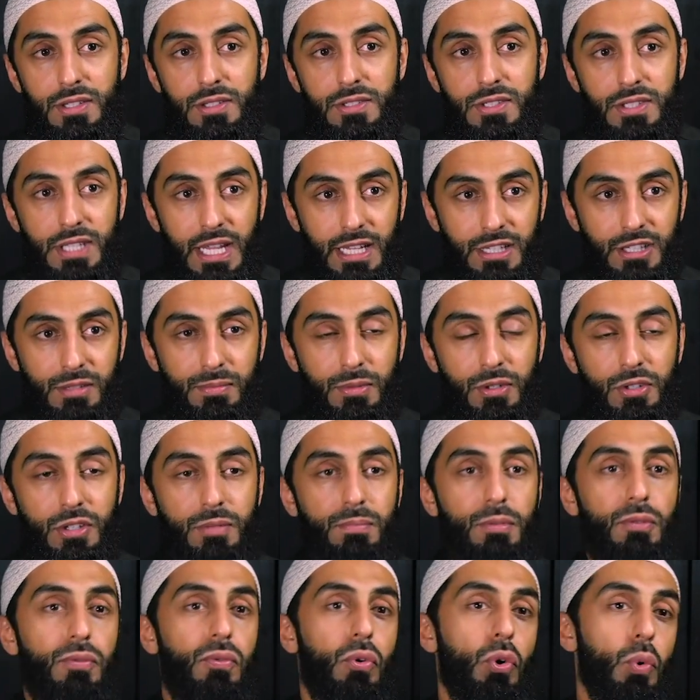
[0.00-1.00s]
statement
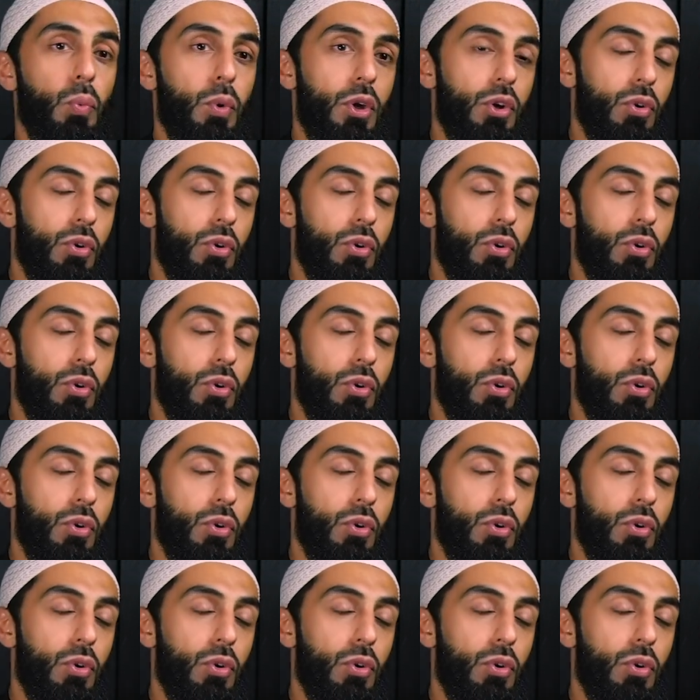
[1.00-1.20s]
before we